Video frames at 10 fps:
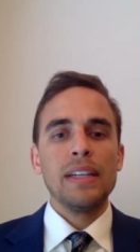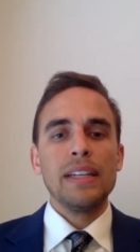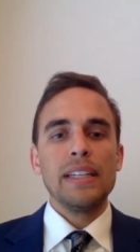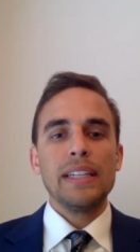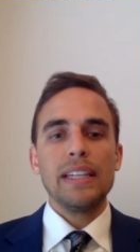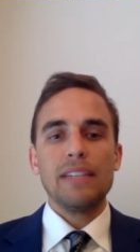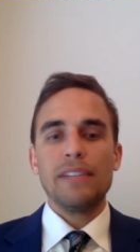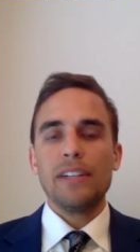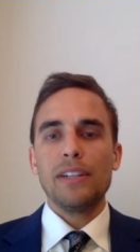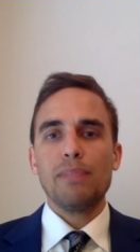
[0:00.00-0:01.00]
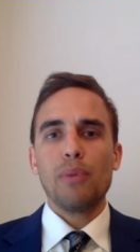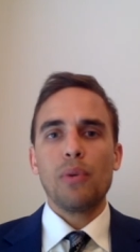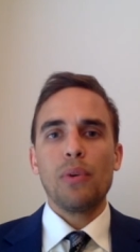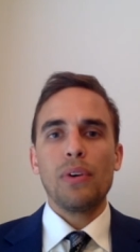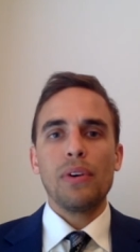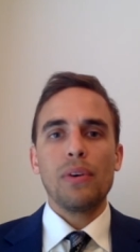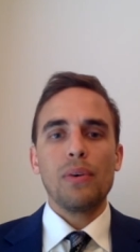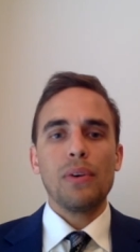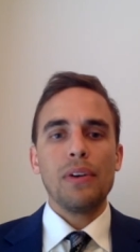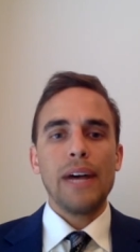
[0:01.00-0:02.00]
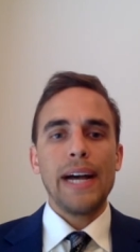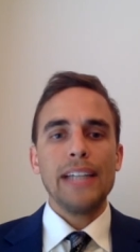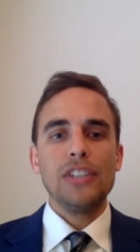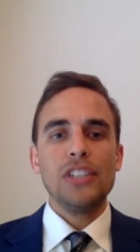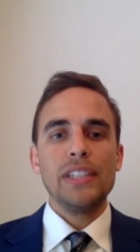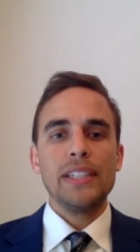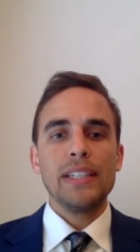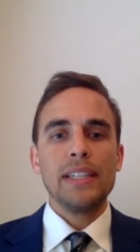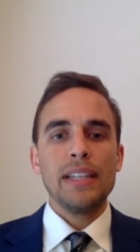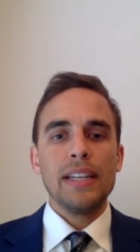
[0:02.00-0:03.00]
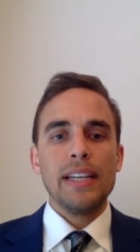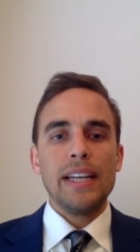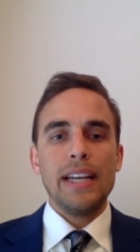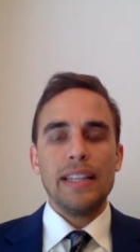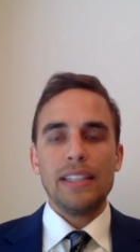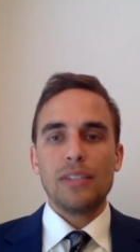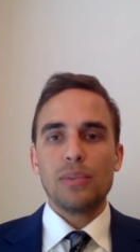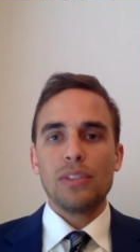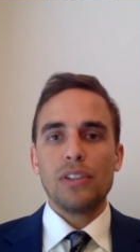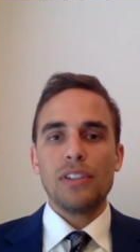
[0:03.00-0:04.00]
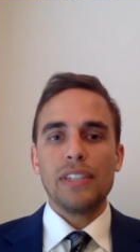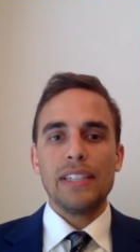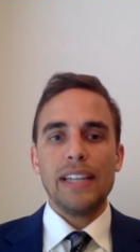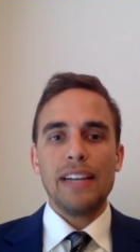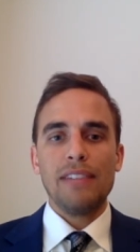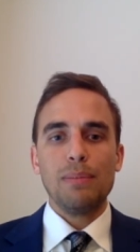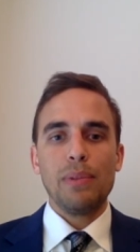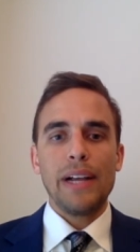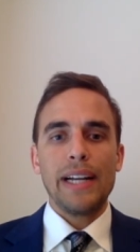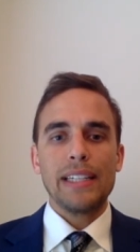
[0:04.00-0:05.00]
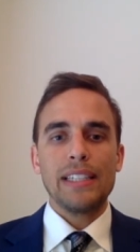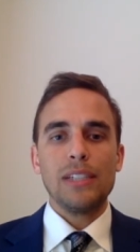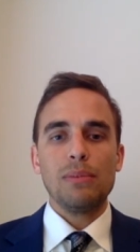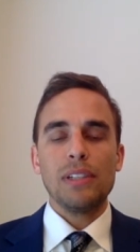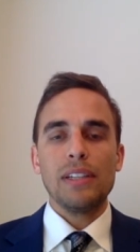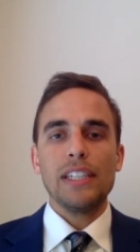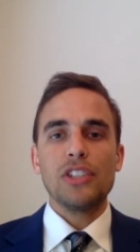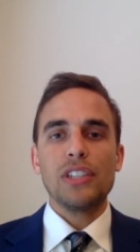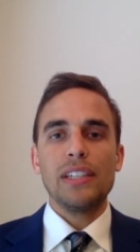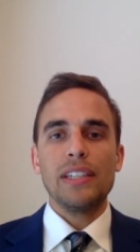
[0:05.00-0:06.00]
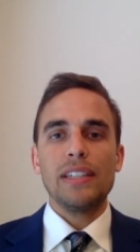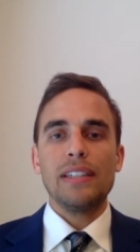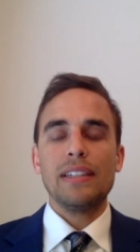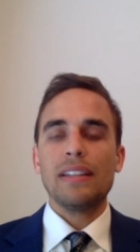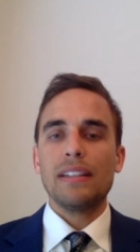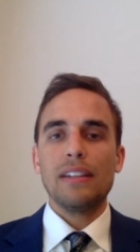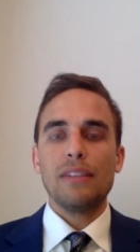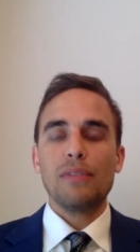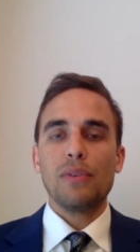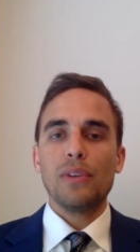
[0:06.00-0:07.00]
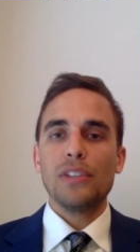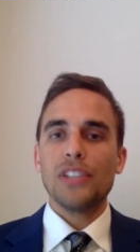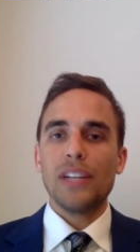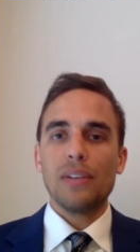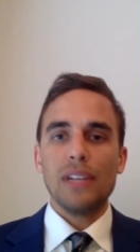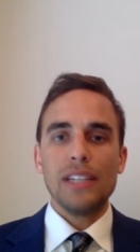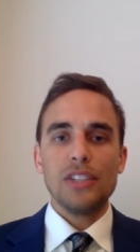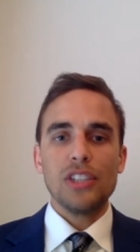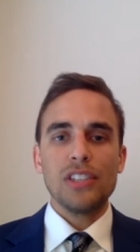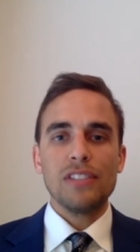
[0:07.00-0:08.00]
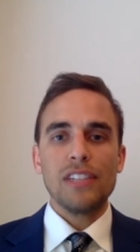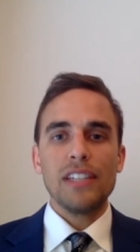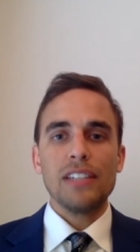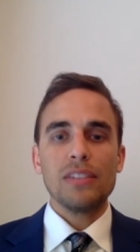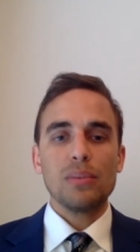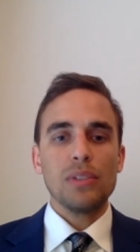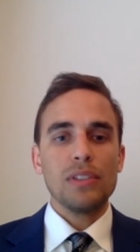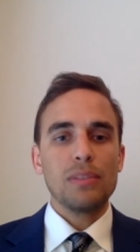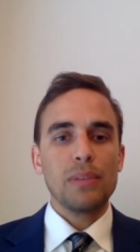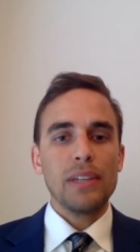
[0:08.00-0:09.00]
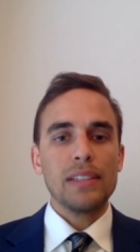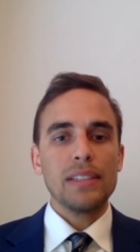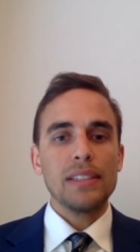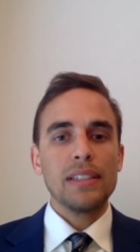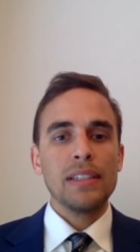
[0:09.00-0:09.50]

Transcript: He had very poor oral hygiene, and this resulted in heavy plaque accumulation, and therefore generalized gingivitis was present.